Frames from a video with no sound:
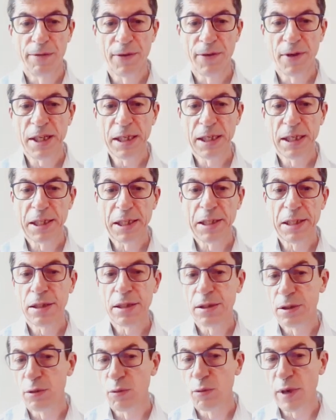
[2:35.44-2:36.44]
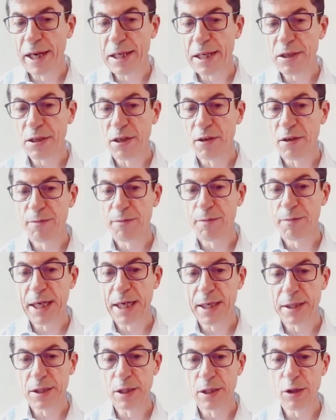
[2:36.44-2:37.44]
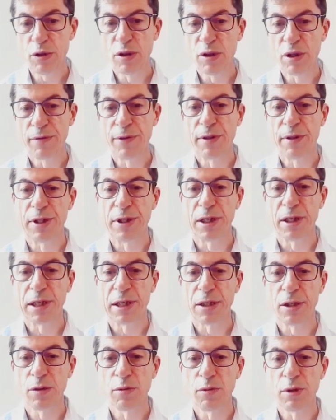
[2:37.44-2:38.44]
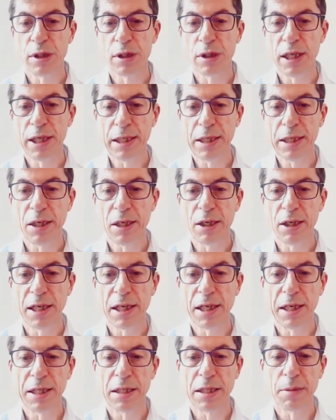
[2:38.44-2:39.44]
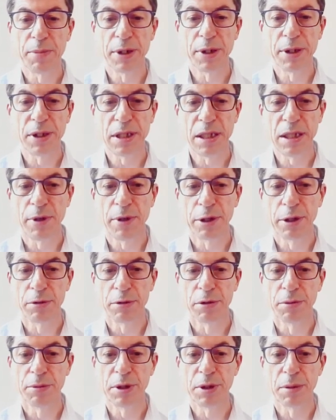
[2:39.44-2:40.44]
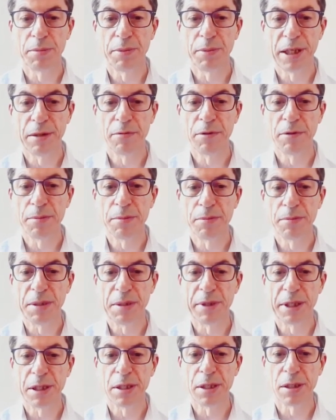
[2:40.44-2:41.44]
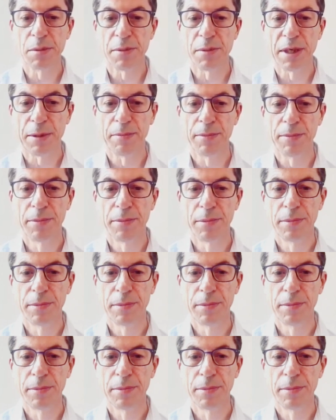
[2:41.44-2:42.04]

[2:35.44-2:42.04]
Finally, the rate of past history of uveitis was slightly higher in the placebo group compared with Bimekizumab.